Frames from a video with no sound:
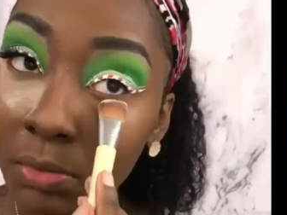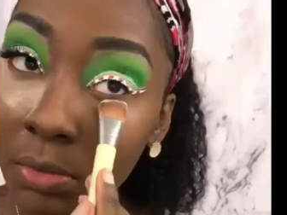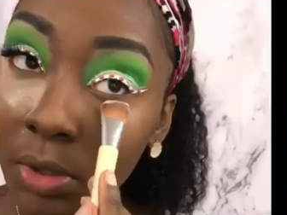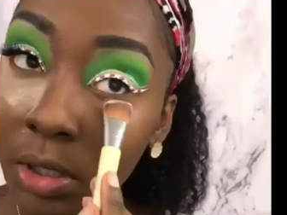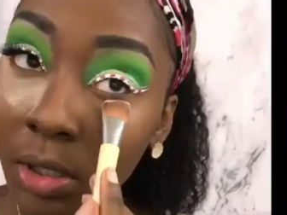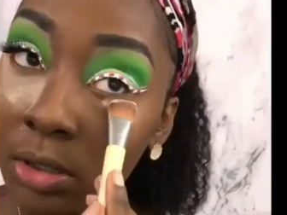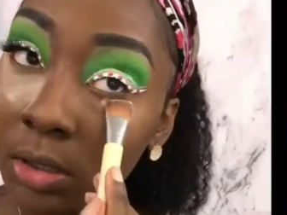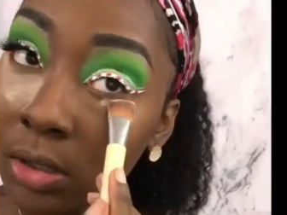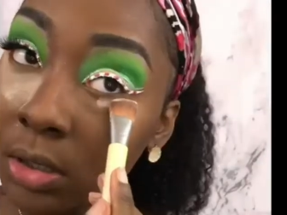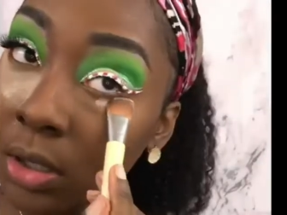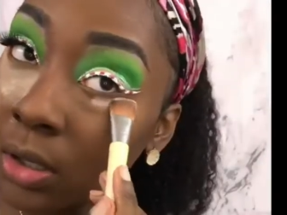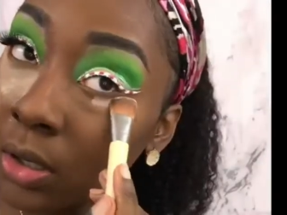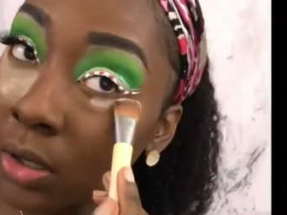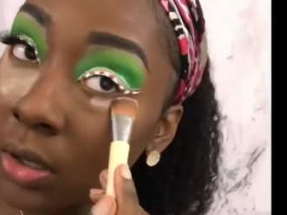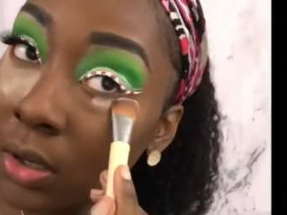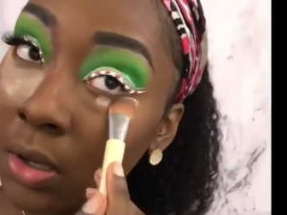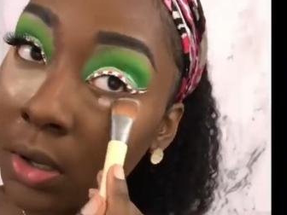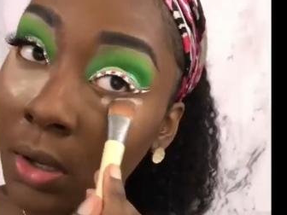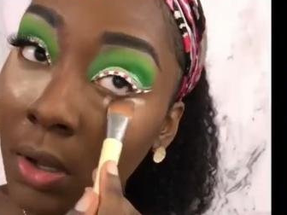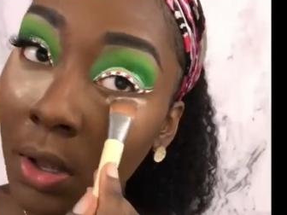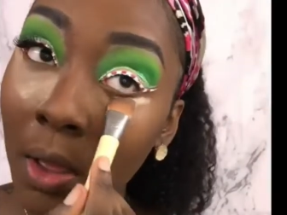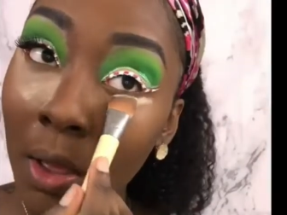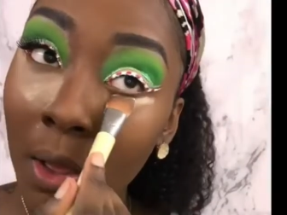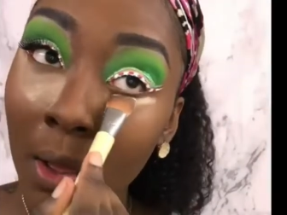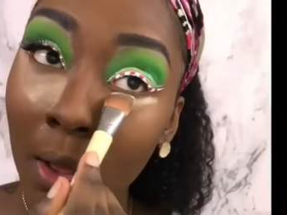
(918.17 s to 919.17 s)
And then we're gonna
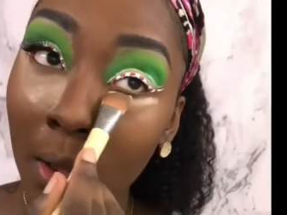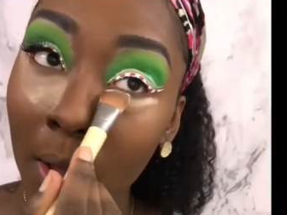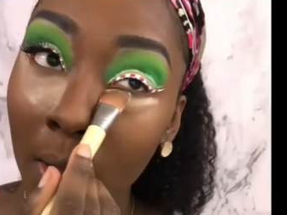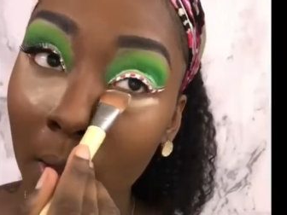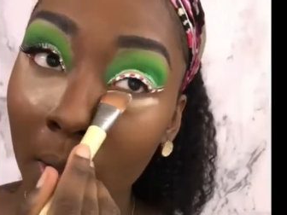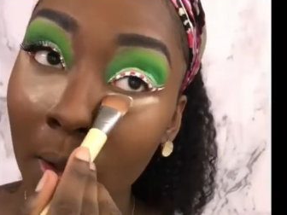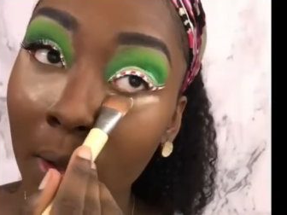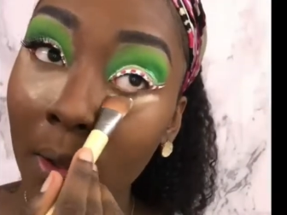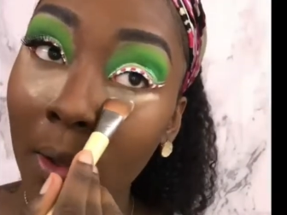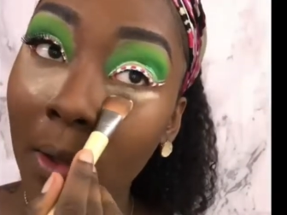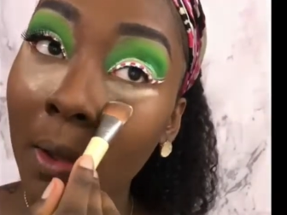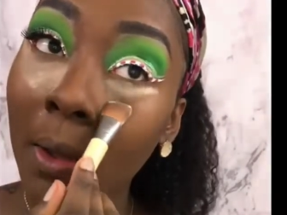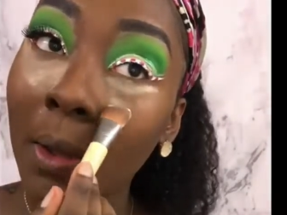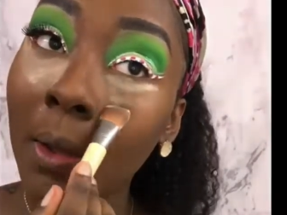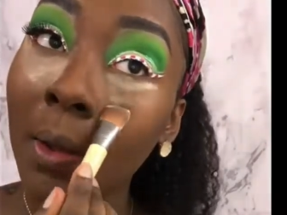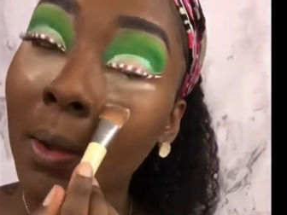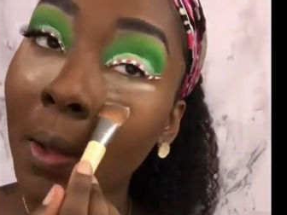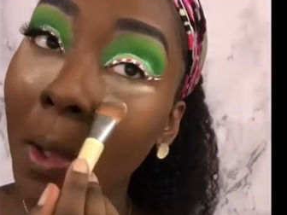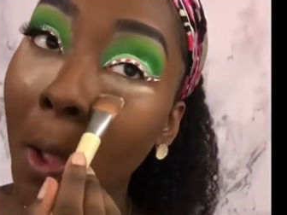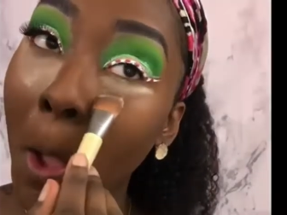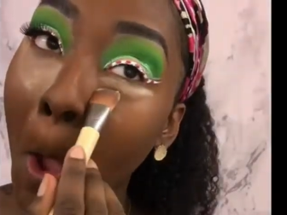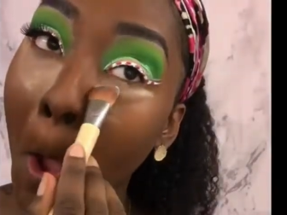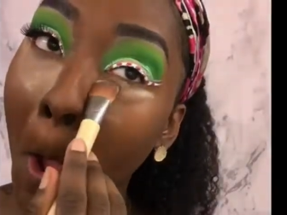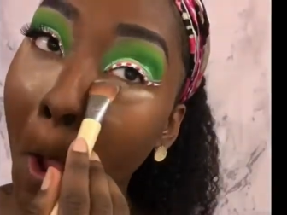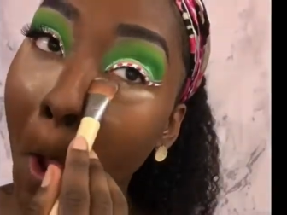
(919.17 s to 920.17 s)
go ahead and pop on
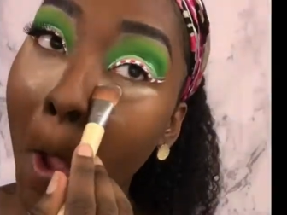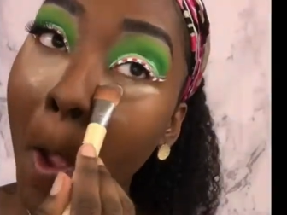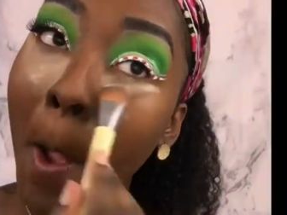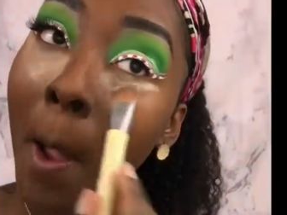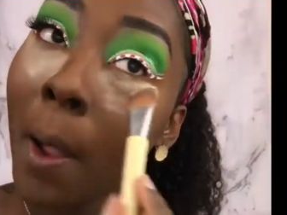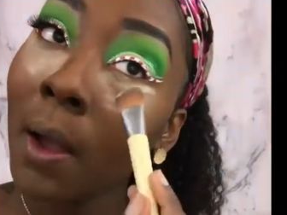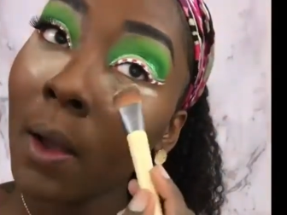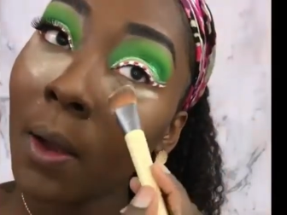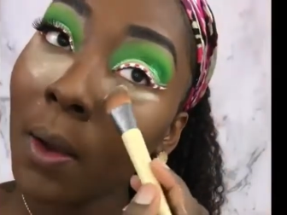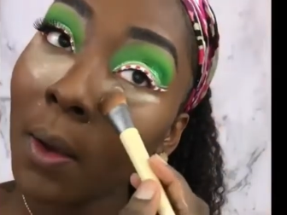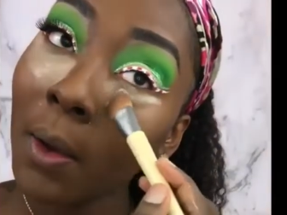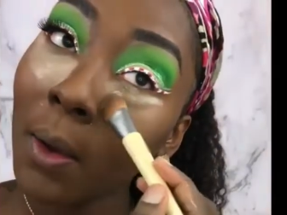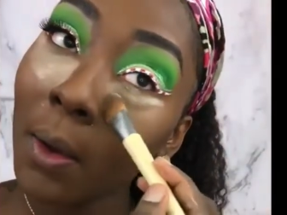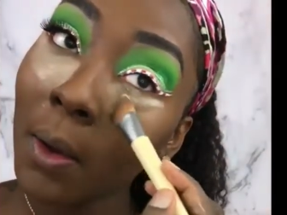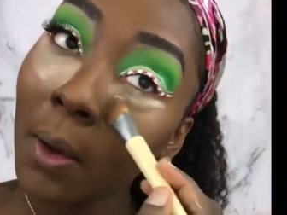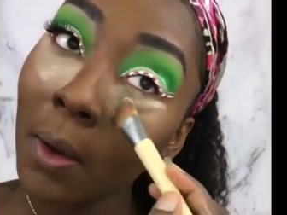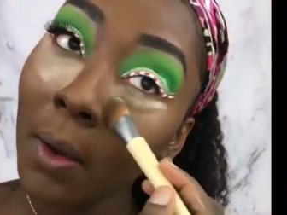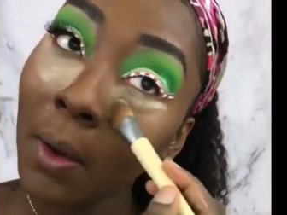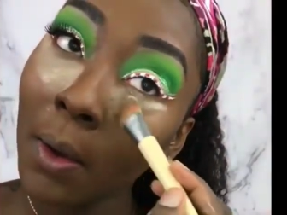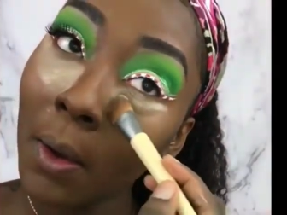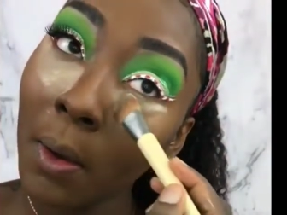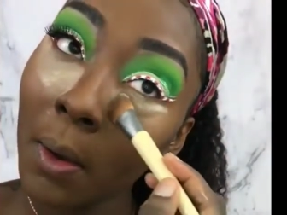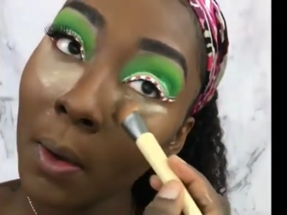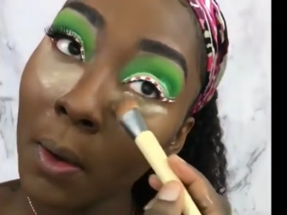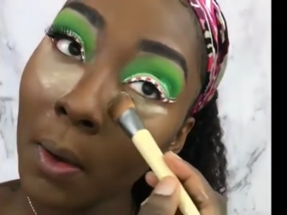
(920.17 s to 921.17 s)
my other
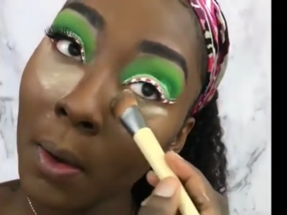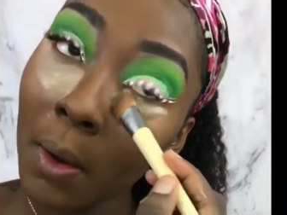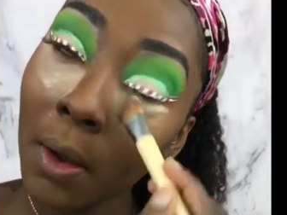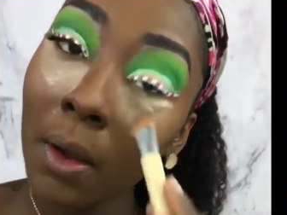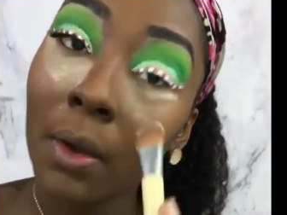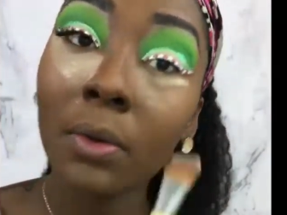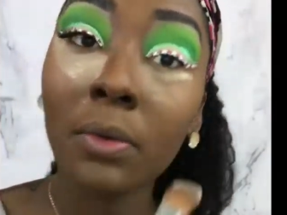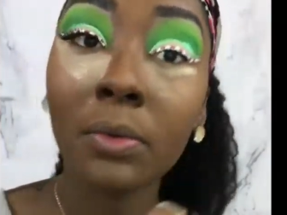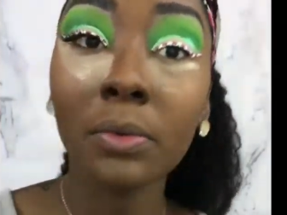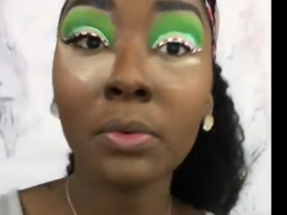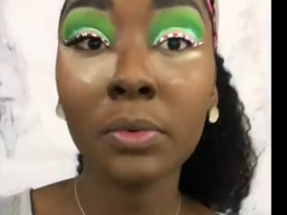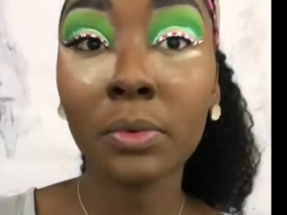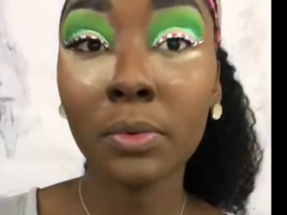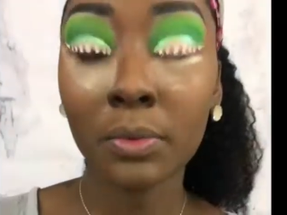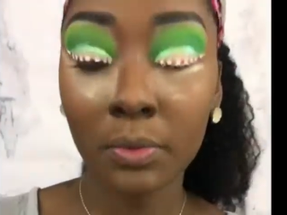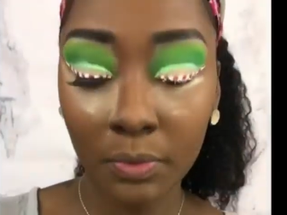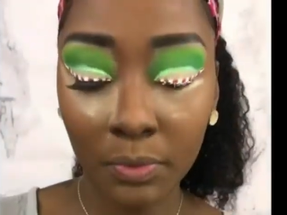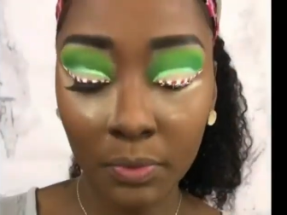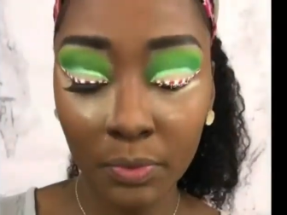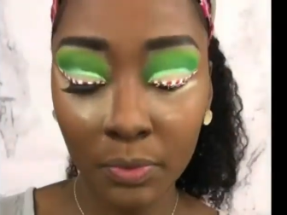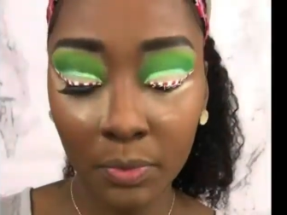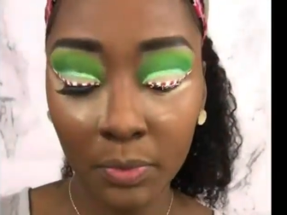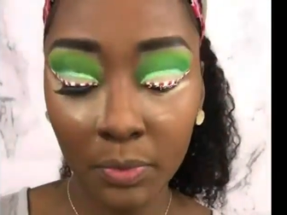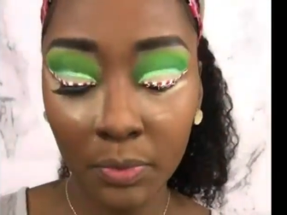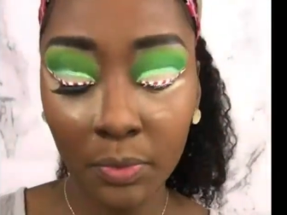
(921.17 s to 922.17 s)
lash off
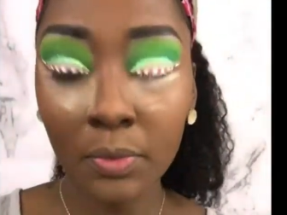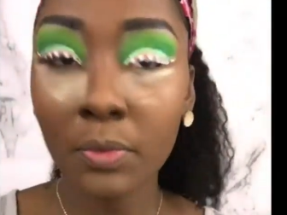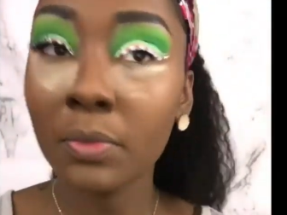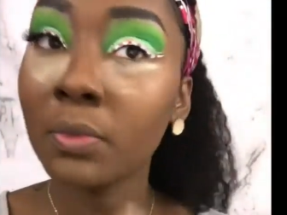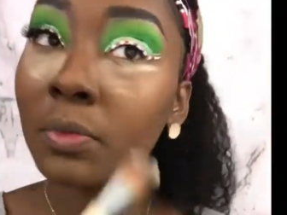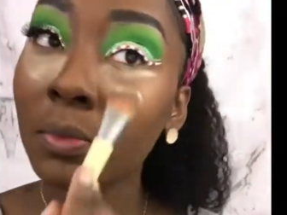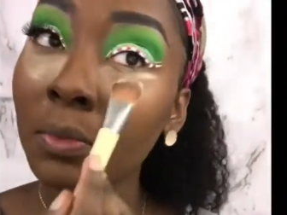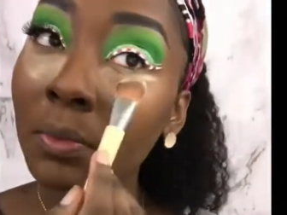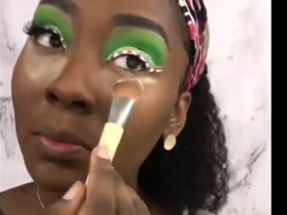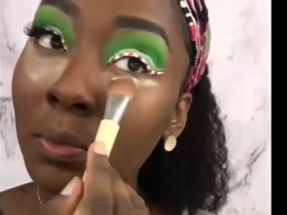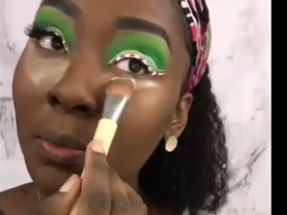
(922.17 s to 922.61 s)
camera, guys.